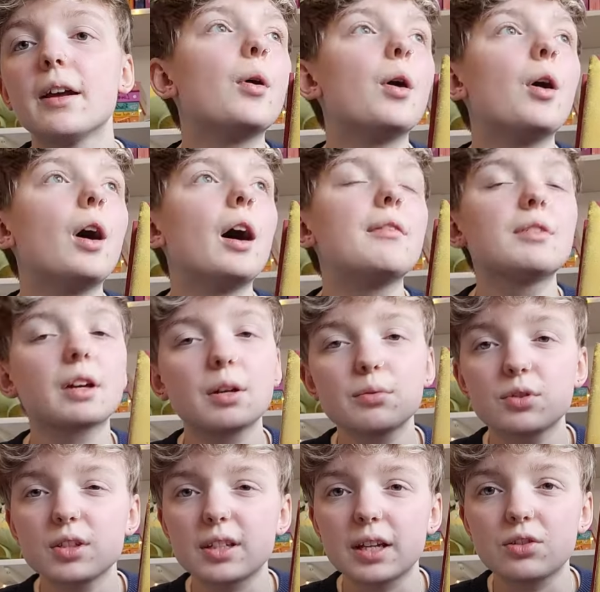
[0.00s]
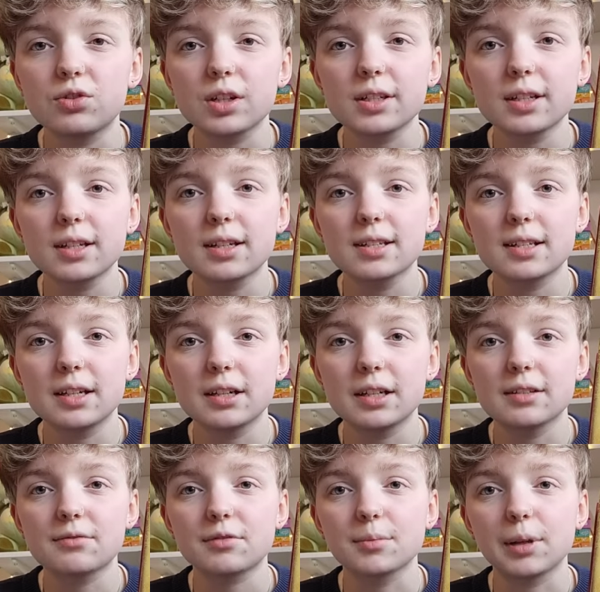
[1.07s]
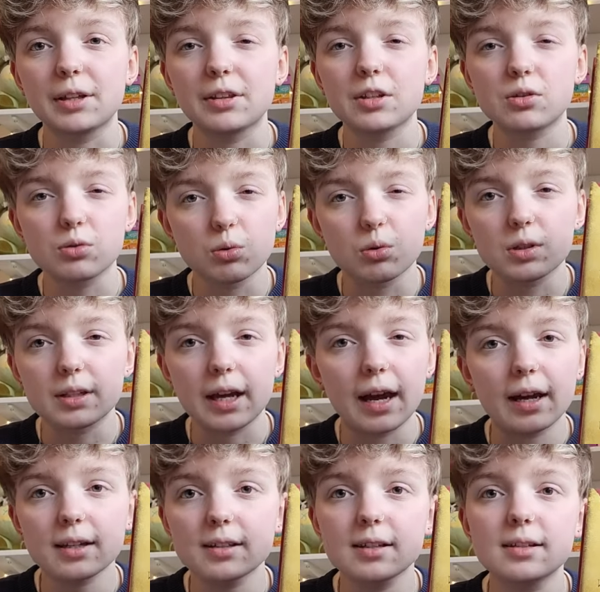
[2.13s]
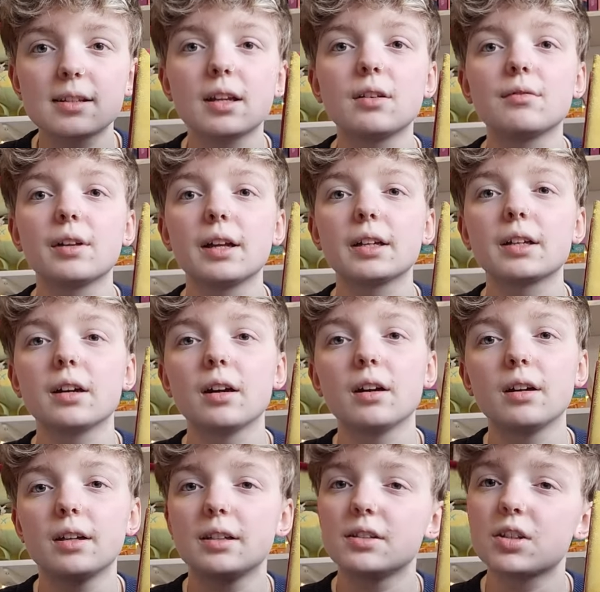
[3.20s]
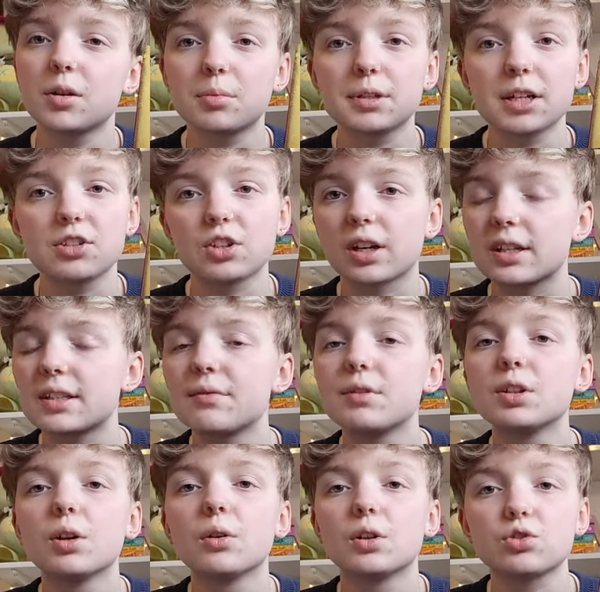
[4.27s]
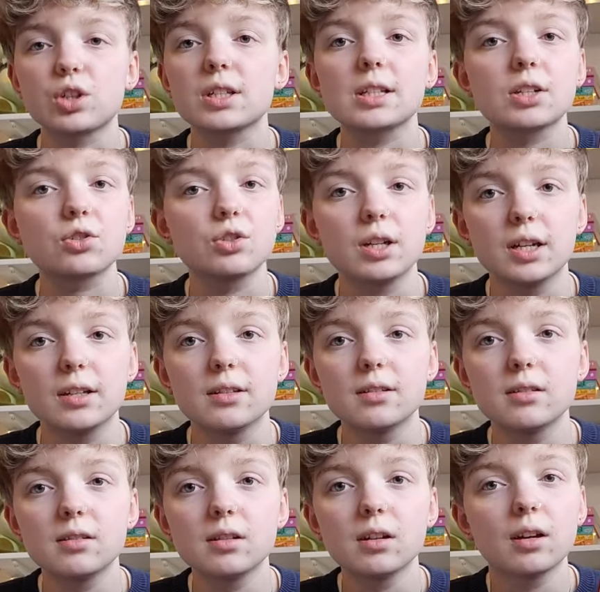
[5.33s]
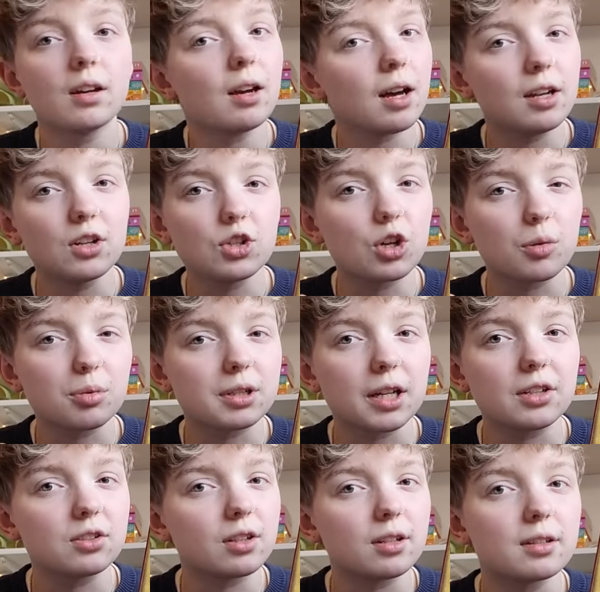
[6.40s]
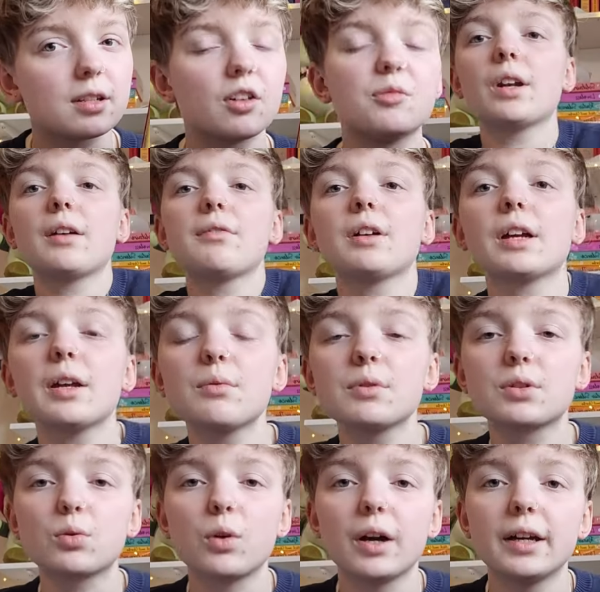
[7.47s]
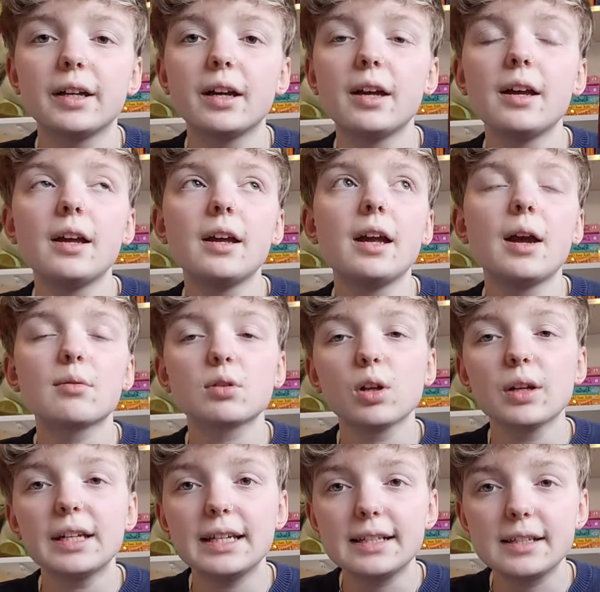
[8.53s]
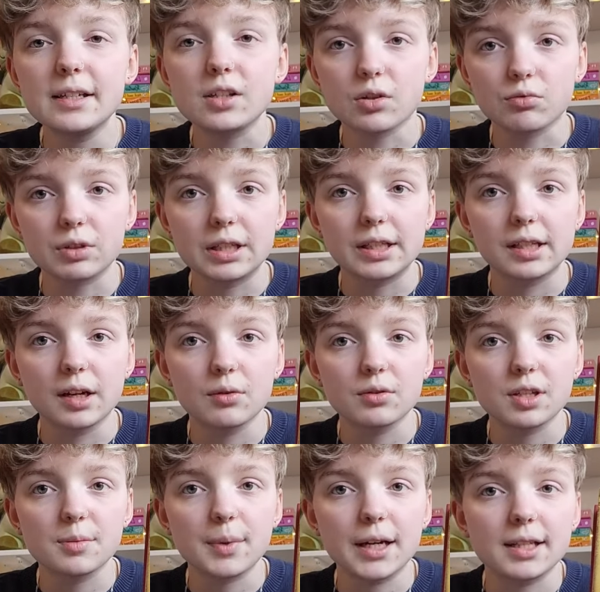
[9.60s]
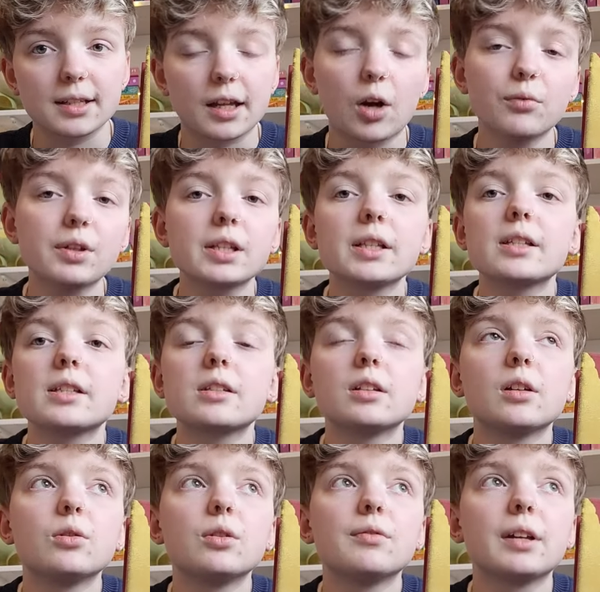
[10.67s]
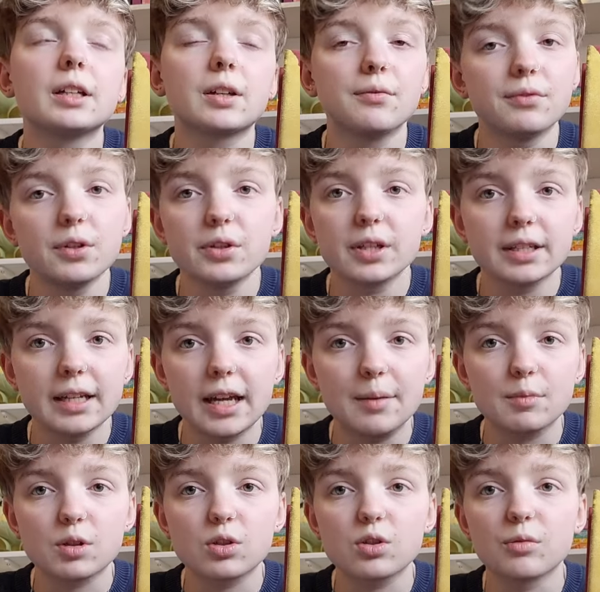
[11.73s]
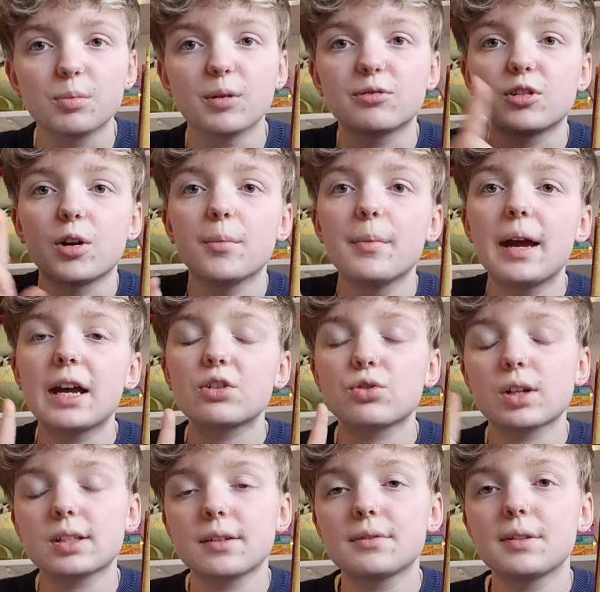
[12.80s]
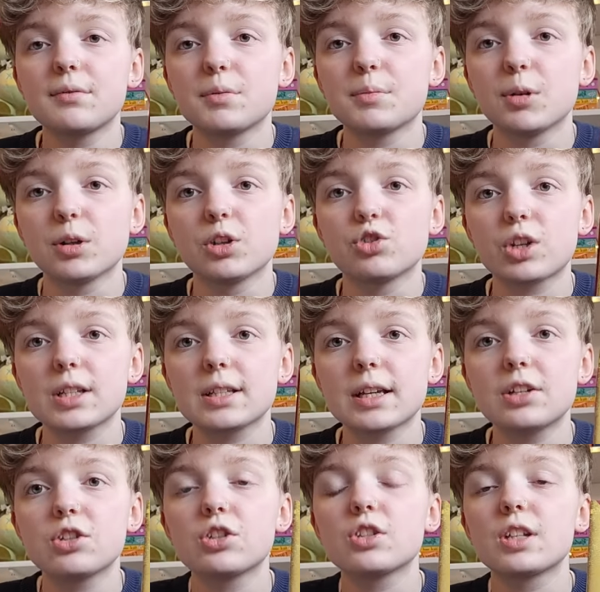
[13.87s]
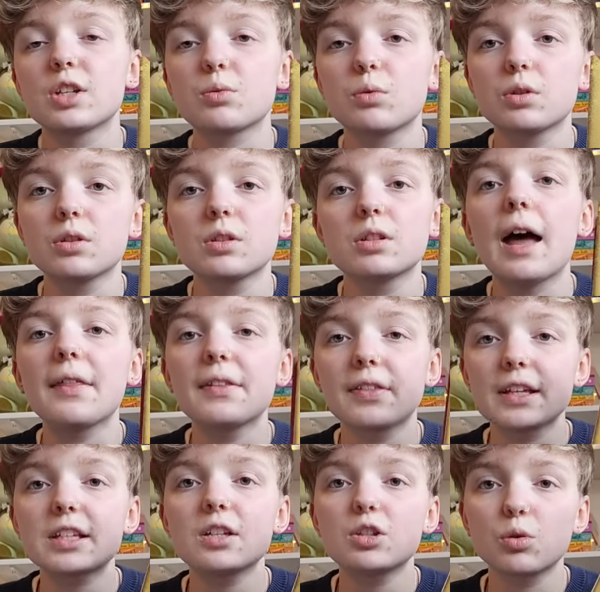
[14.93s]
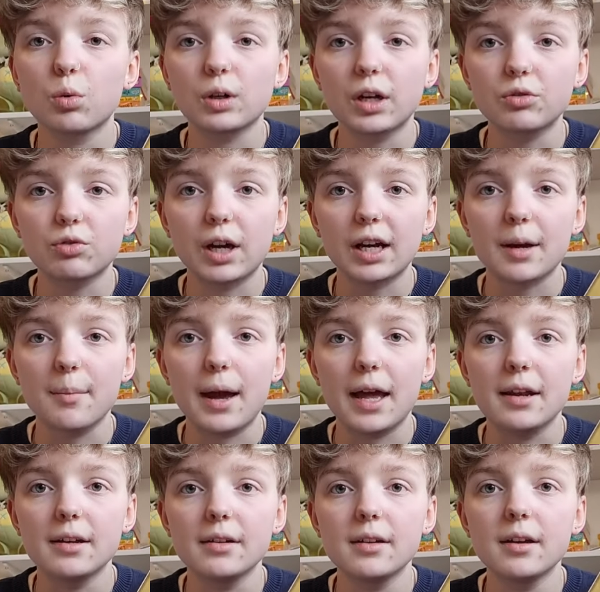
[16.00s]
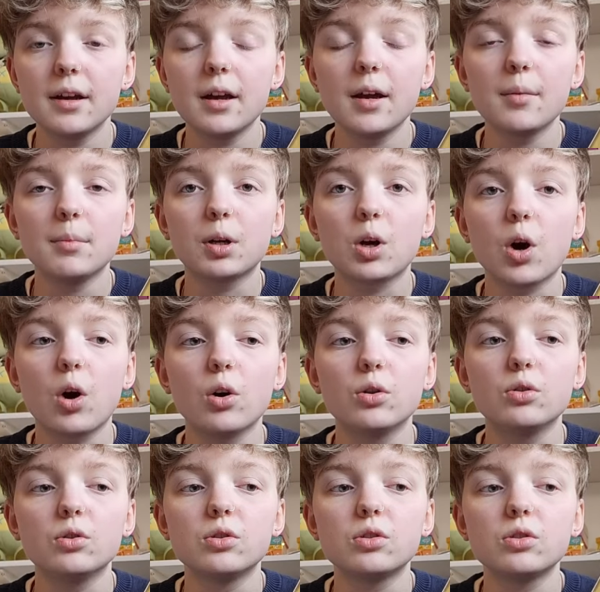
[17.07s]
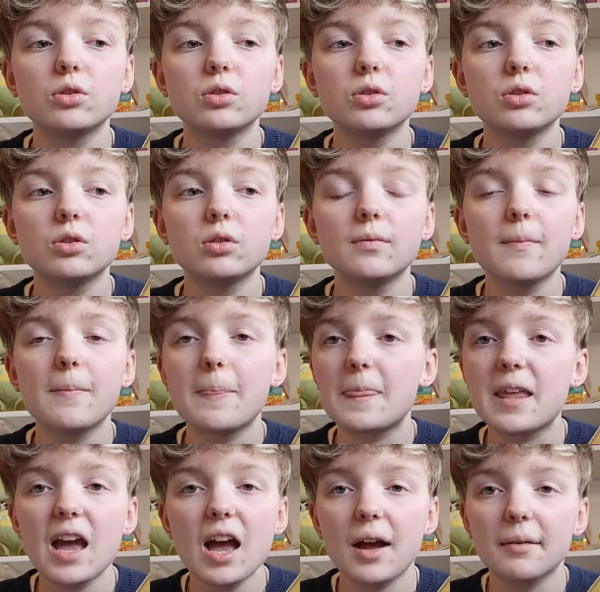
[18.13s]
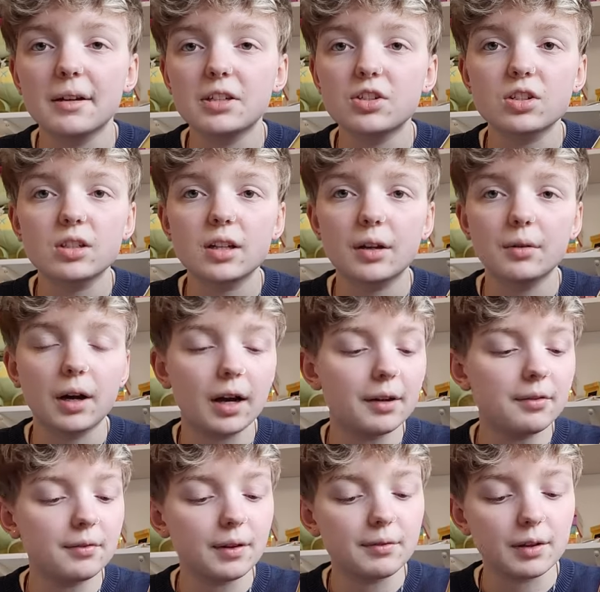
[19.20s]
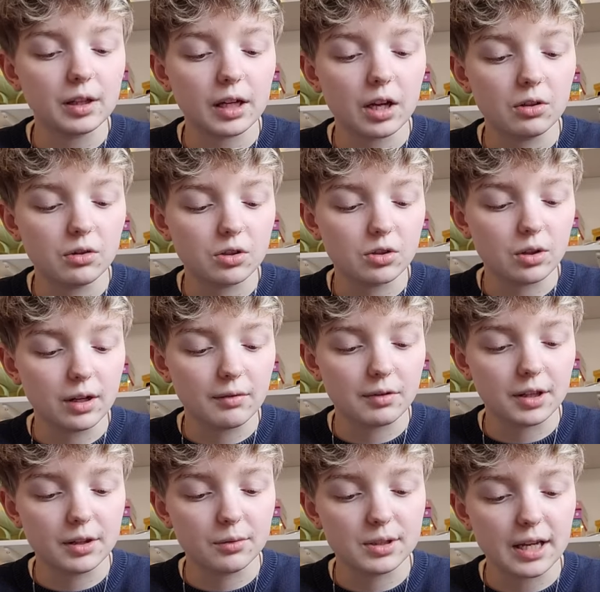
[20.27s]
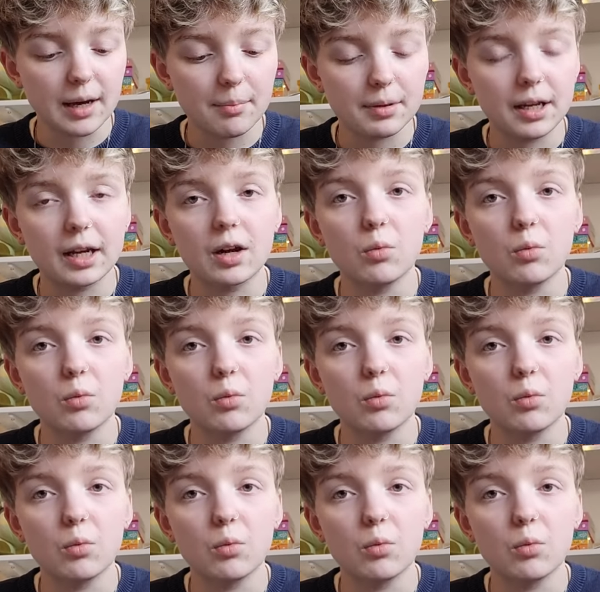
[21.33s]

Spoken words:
But I feel like it was just interesting to see it from like the source text instead of like an interpretation, I guess, even though a translation is an interpretation in itself. I feel like it was a lot easier to read than I was expecting. Like, obviously there's a load of like confusing names and stuff, but from extracts I've seen from other translations, I think this is the one I'd recommend because, yeah, it's just, I felt like I understood everything that was happening.